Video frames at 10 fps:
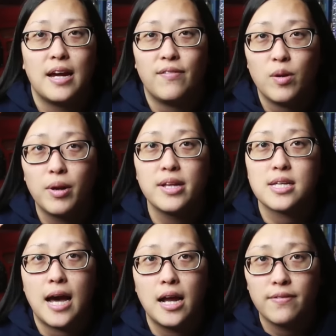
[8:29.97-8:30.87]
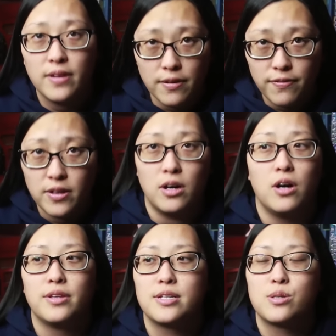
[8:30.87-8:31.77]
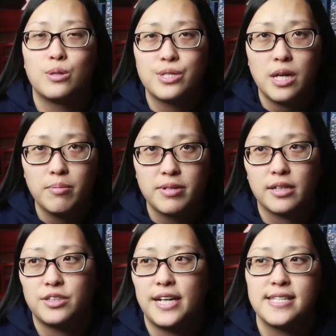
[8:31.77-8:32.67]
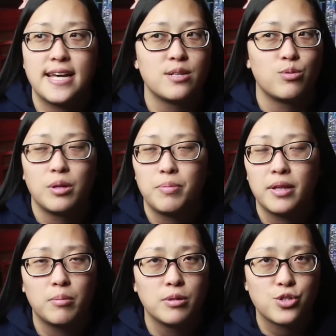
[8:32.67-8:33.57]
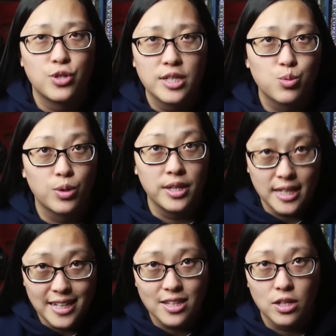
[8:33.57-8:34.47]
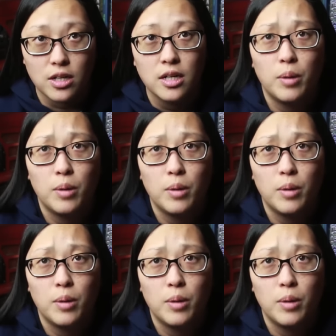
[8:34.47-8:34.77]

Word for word: Everybody's kind of iffy on this whole subject. Jace hasn't really been the most trustworthy either.